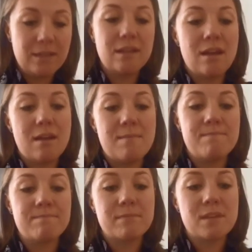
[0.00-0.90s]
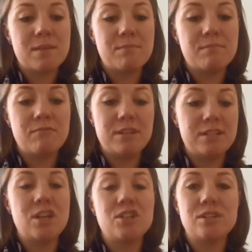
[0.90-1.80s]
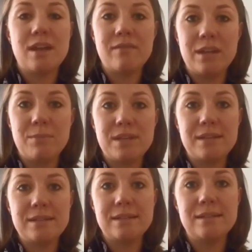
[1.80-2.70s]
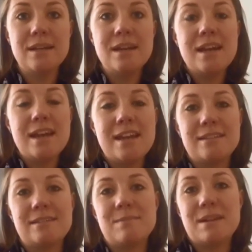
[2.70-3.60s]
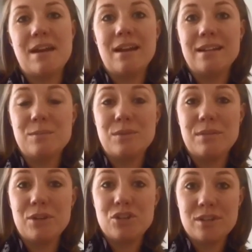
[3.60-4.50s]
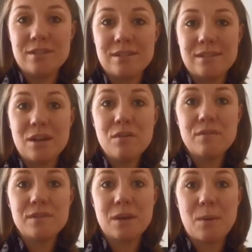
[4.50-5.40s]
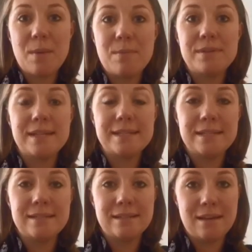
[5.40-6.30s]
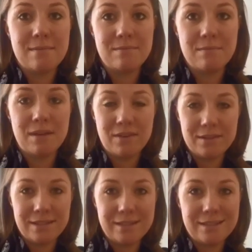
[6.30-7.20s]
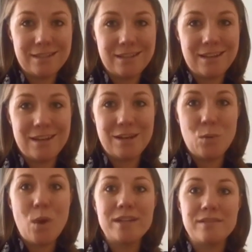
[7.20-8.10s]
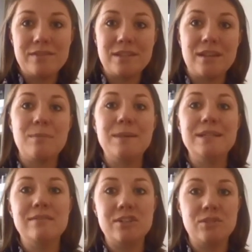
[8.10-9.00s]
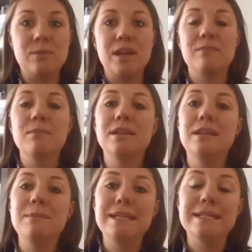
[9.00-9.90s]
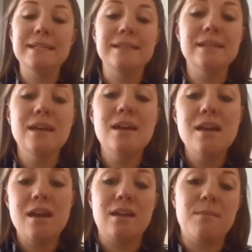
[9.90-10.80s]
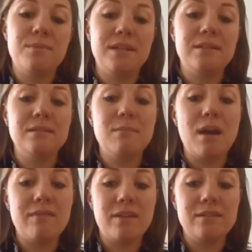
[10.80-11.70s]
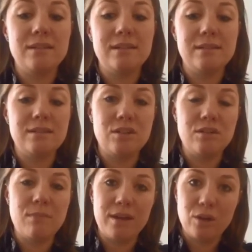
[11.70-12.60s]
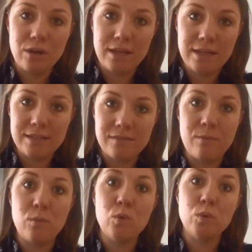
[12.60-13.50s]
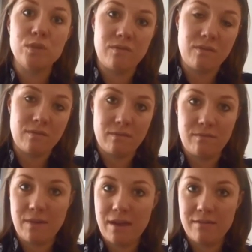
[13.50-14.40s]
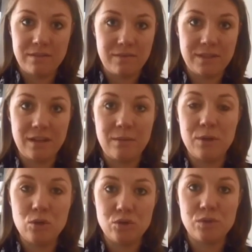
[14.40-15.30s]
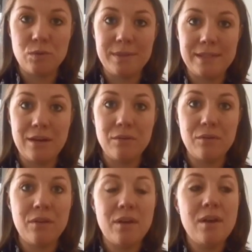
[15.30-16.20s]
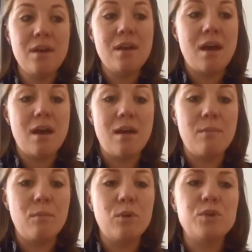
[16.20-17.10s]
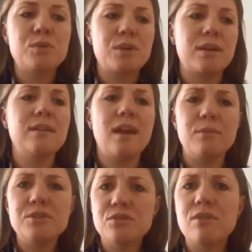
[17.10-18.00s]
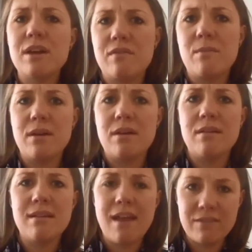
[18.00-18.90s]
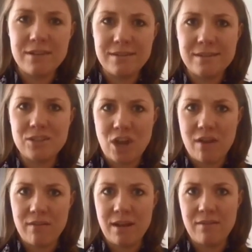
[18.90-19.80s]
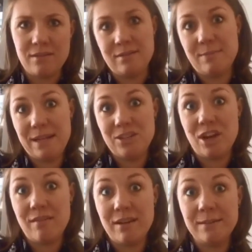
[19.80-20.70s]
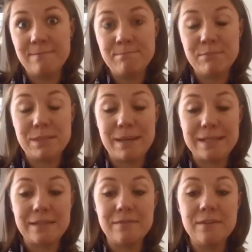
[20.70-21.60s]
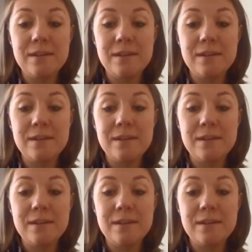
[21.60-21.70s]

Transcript: the research and having it presented, it's been highlighted within my trust itself. So I presented my findings to the wider physiotherapy division. We have monthly meetings, and I presented my findings to my colleagues from all different areas of physiotherapy, not just women's health, which is great from an evidence-based sharing perspective.